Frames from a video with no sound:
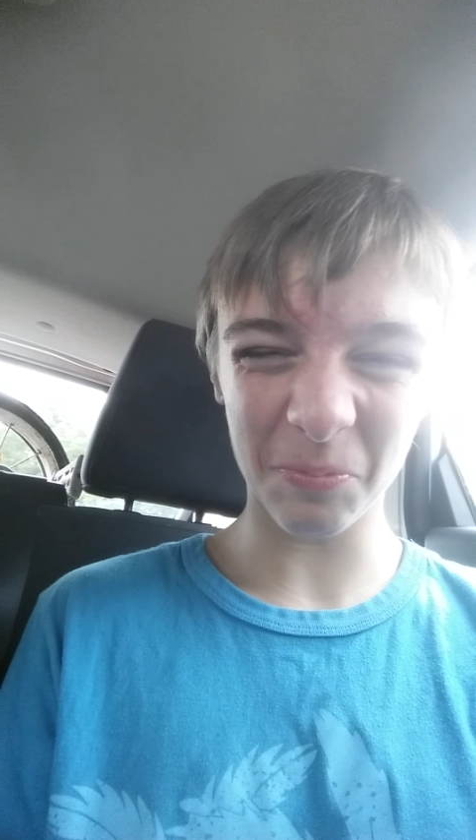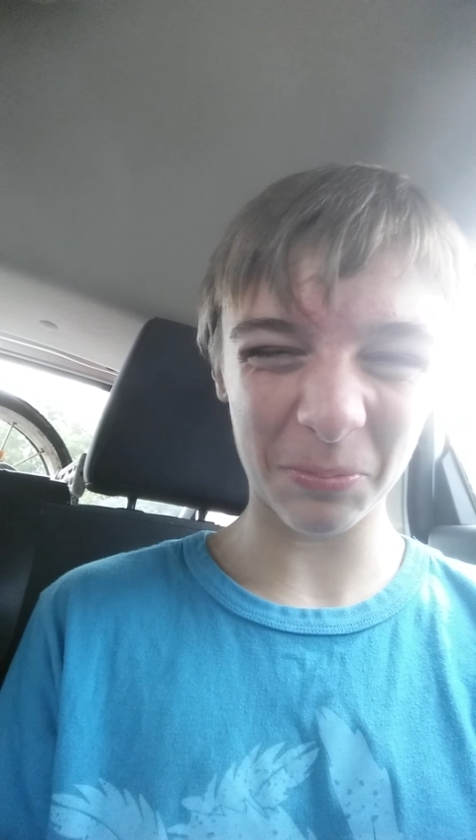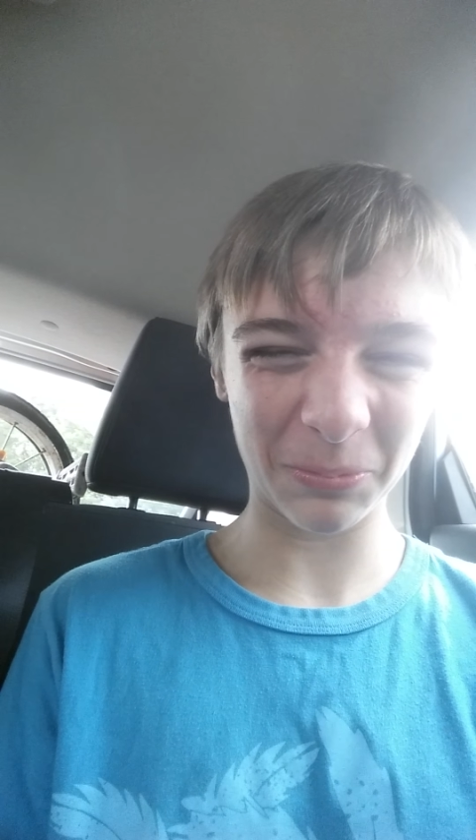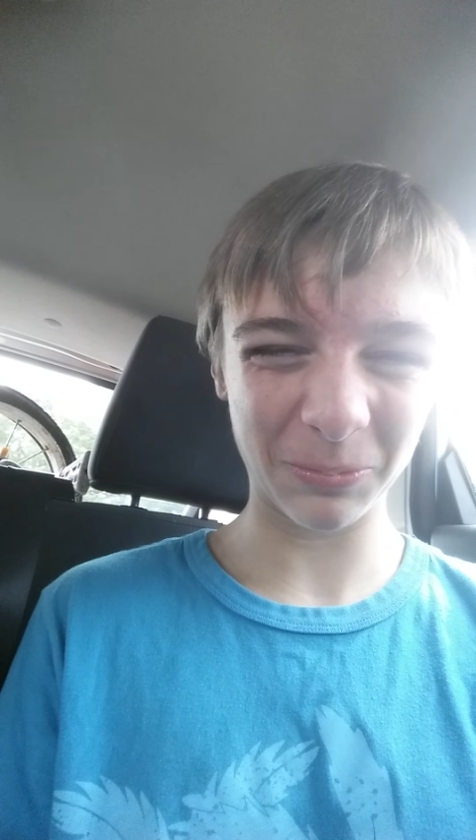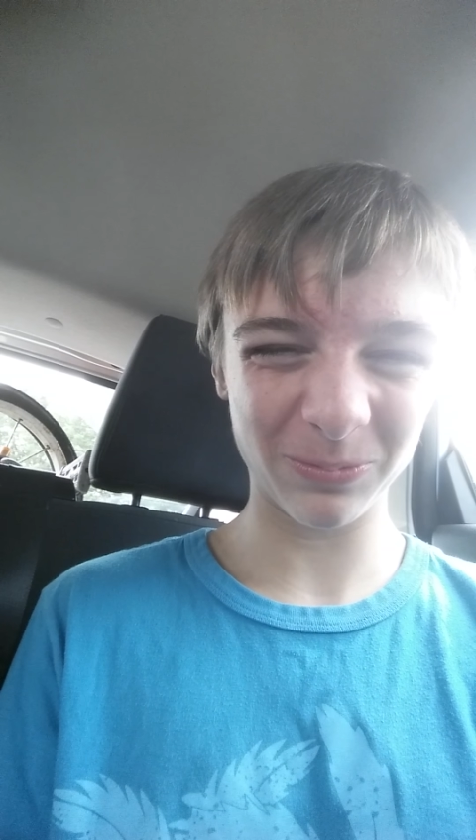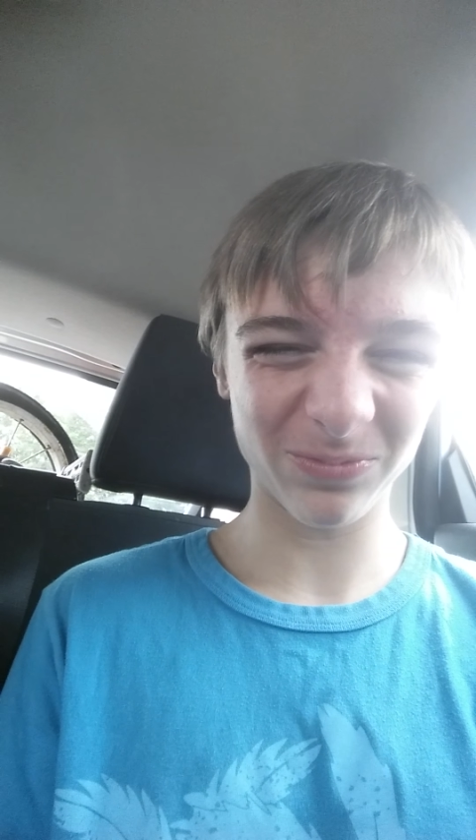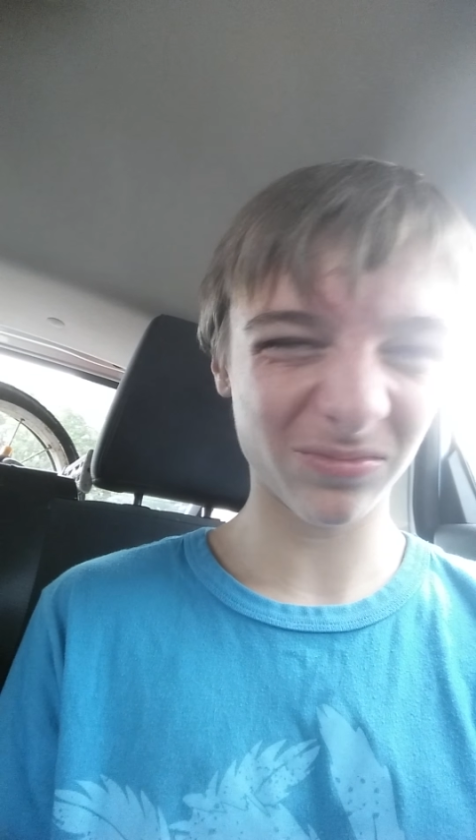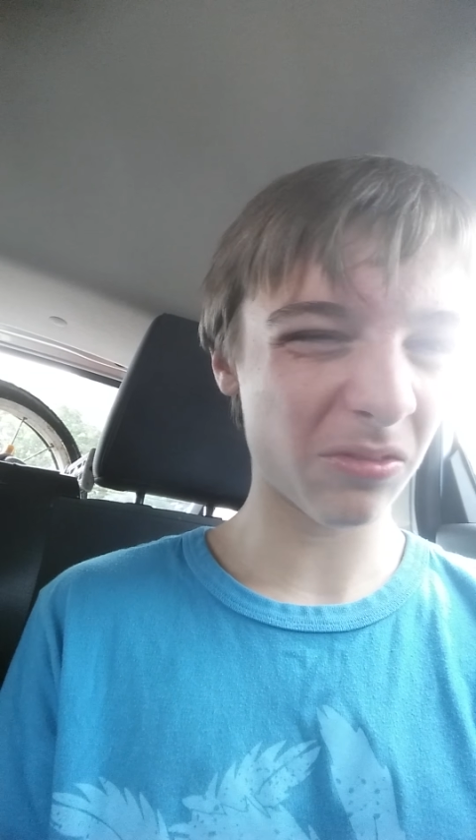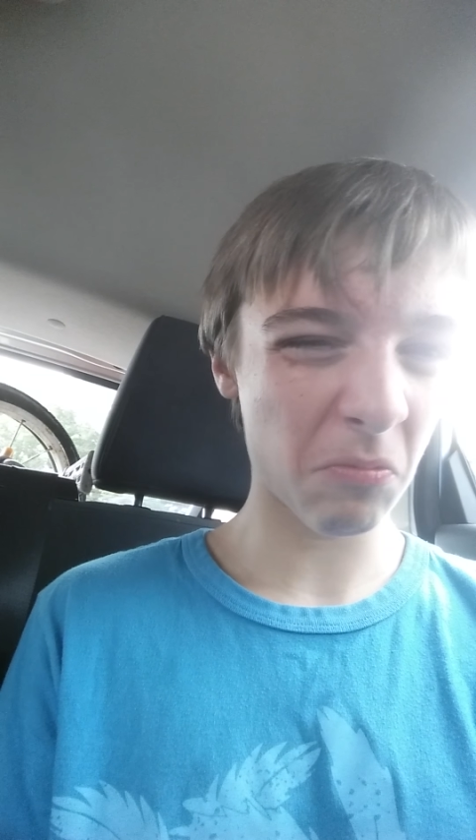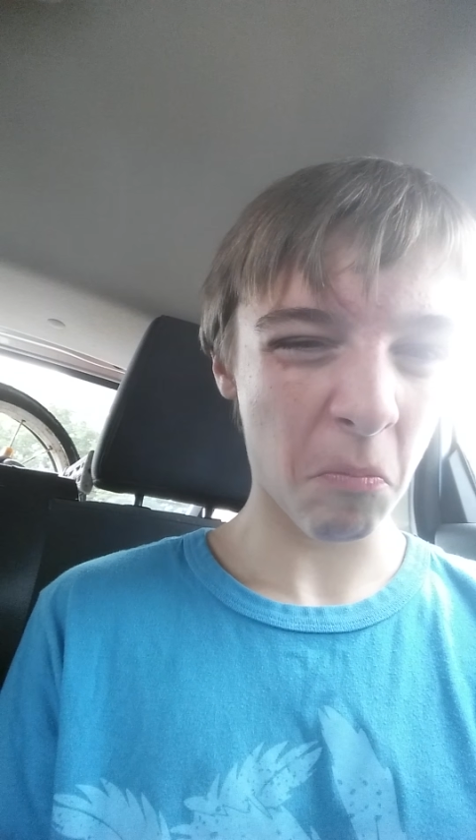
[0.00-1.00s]
What you
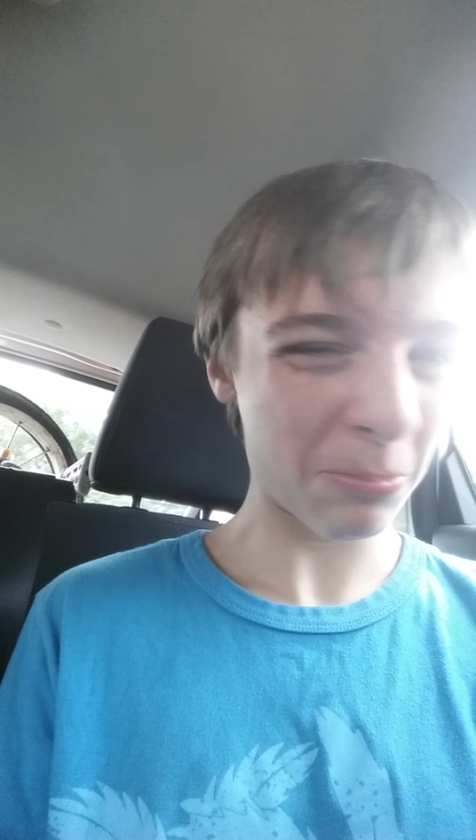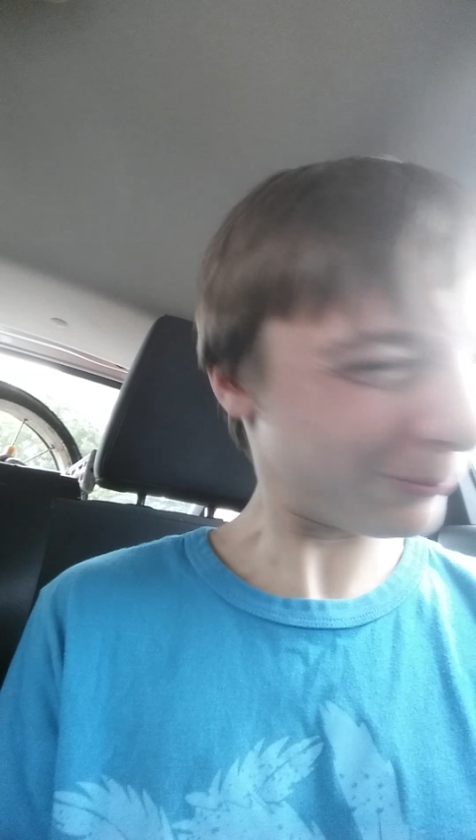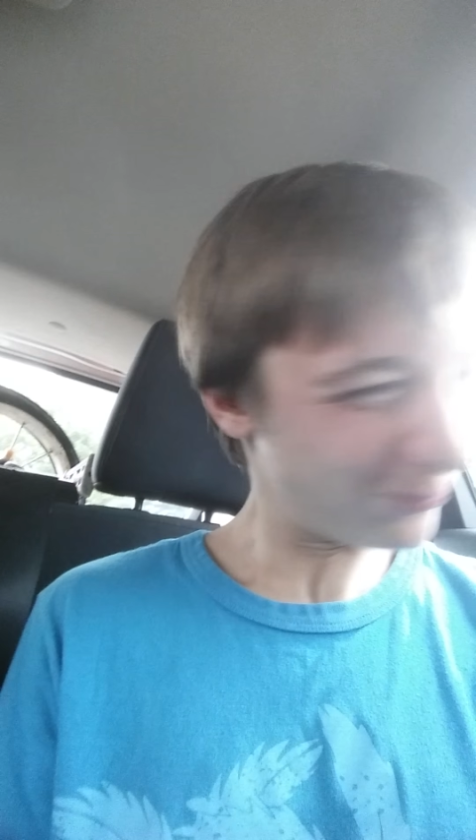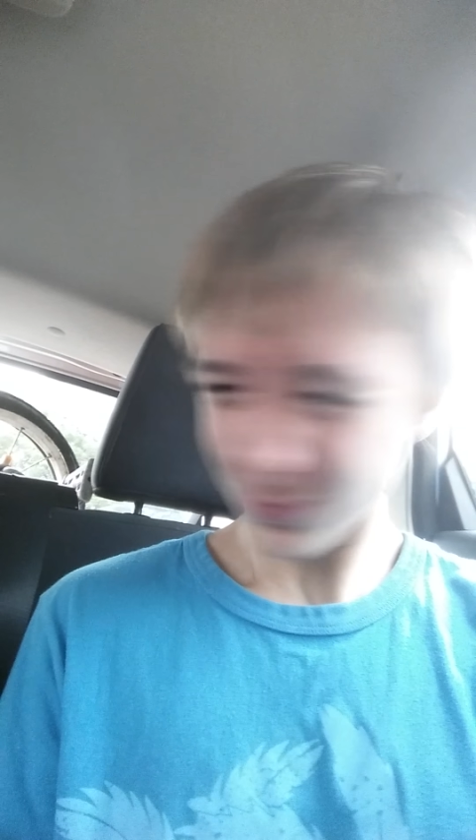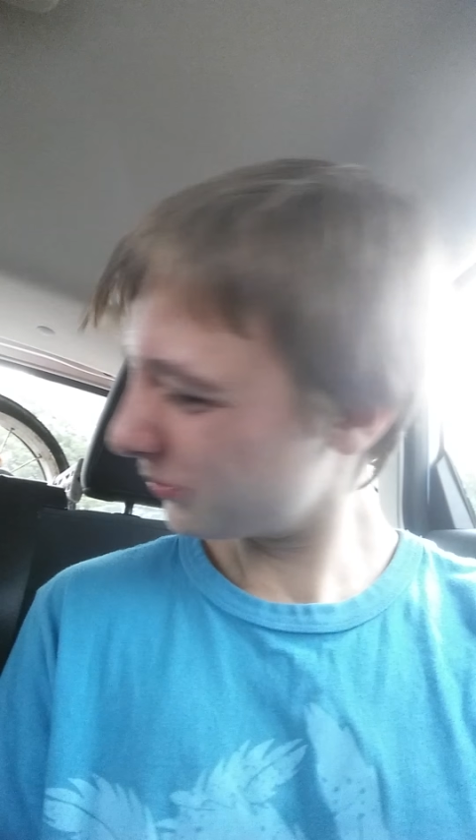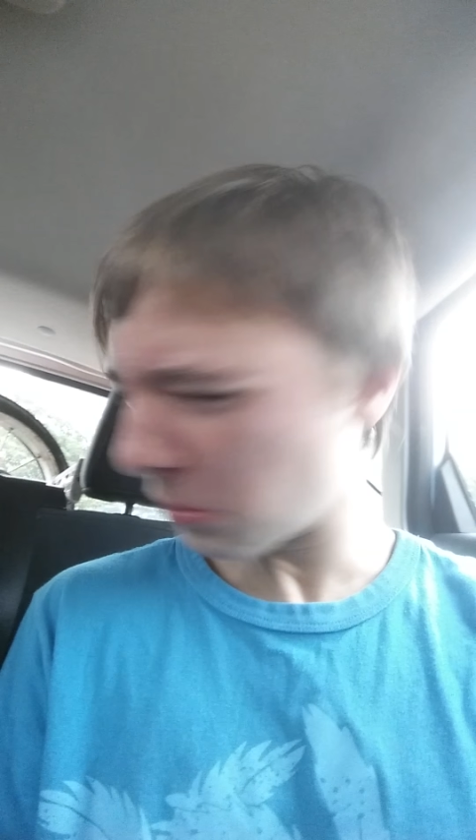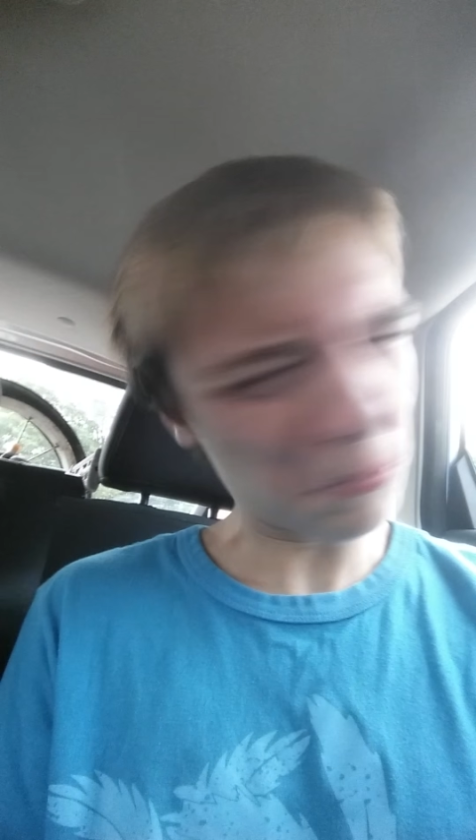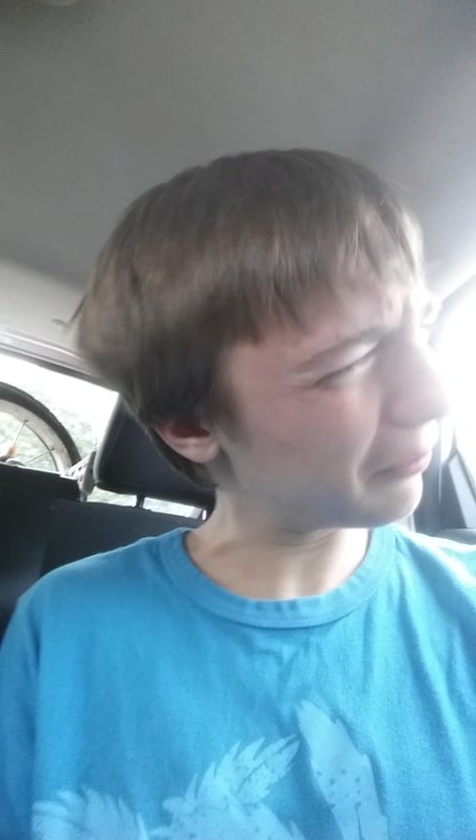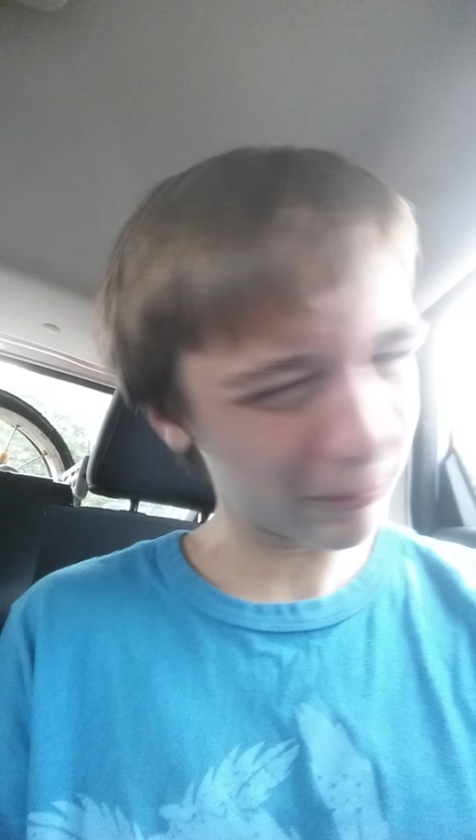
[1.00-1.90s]
to eat gum.